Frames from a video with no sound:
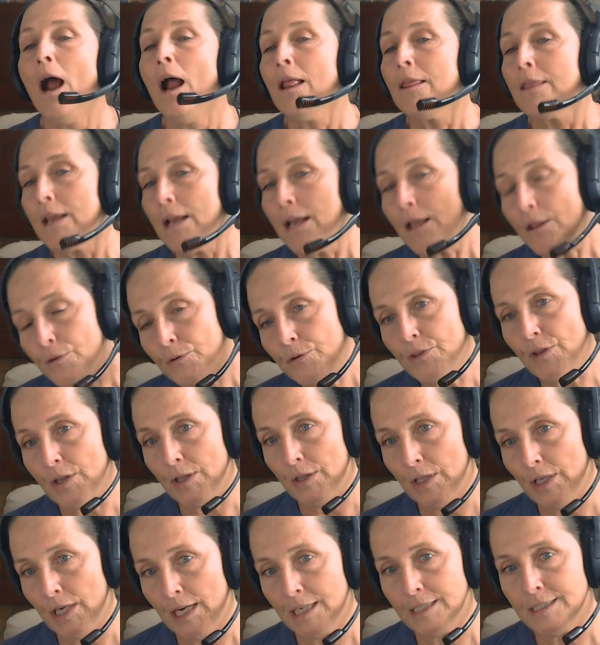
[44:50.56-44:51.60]
The other thing
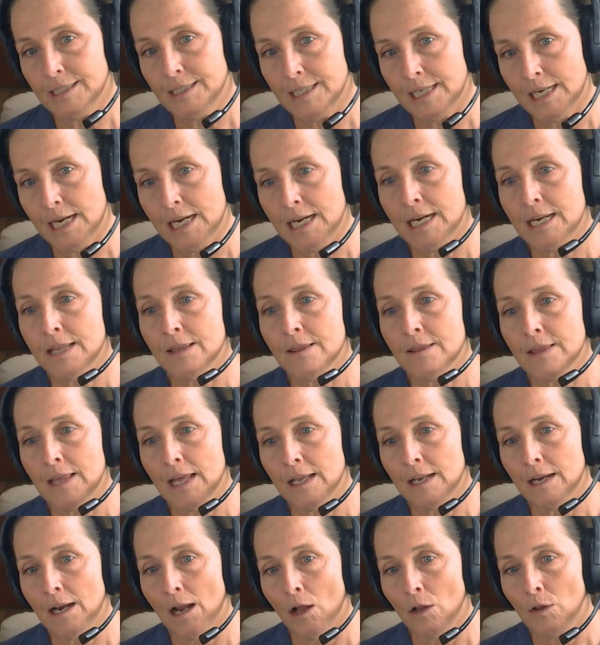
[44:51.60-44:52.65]
that I see
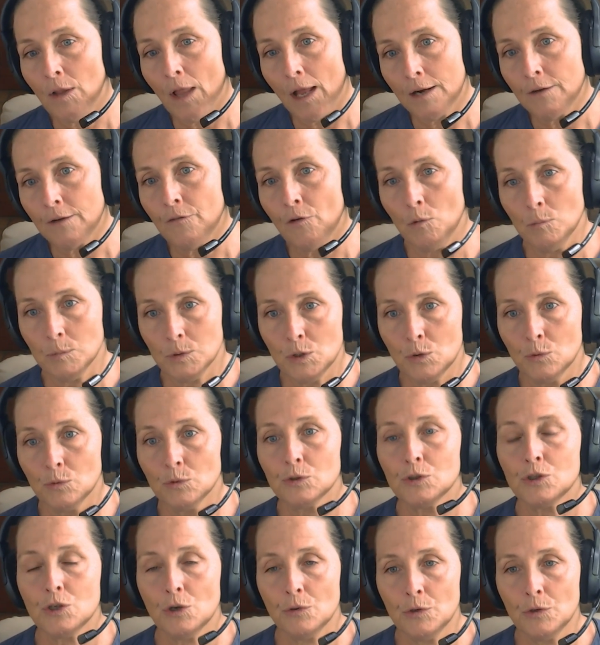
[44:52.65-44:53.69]
that a lot of
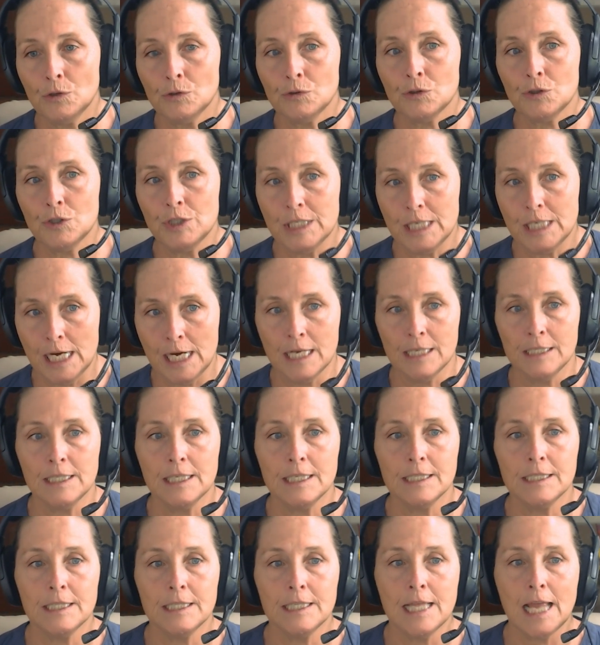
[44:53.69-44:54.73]
homeschoolers don't understand
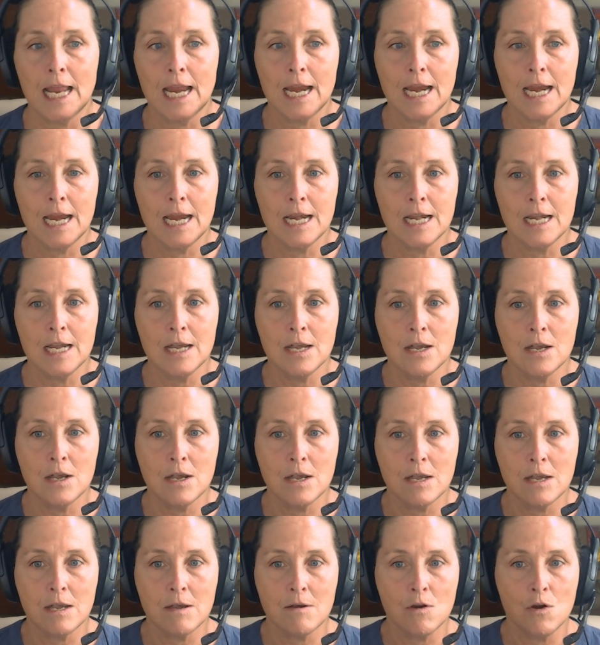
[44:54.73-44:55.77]
is you
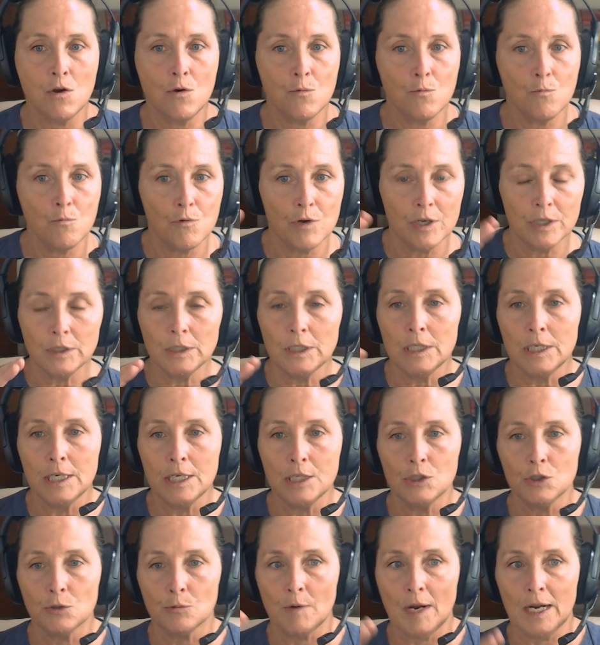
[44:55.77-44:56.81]
really
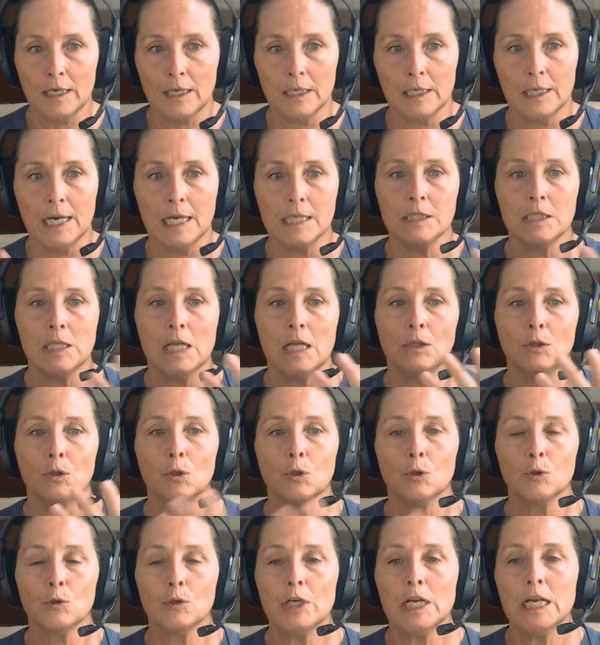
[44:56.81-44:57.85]
need to recognize that
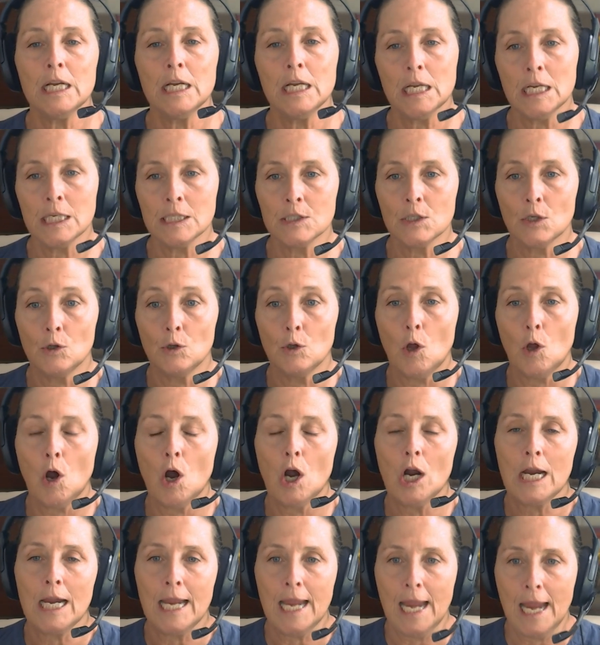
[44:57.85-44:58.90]
learning is a
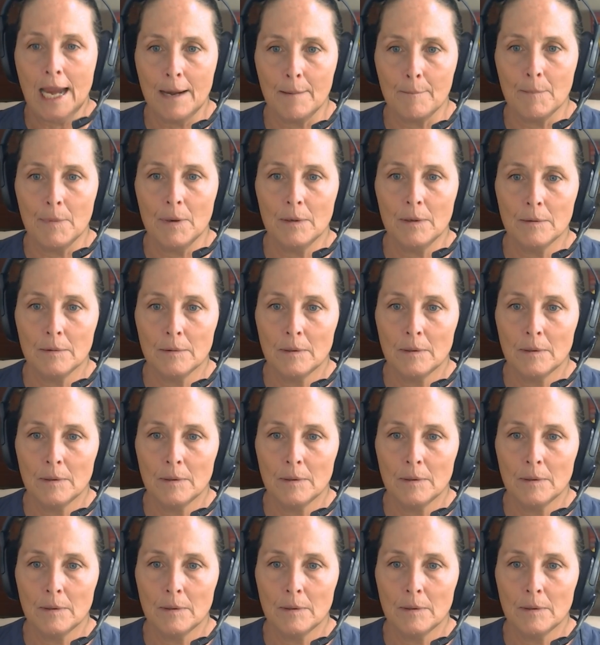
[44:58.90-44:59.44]
long game.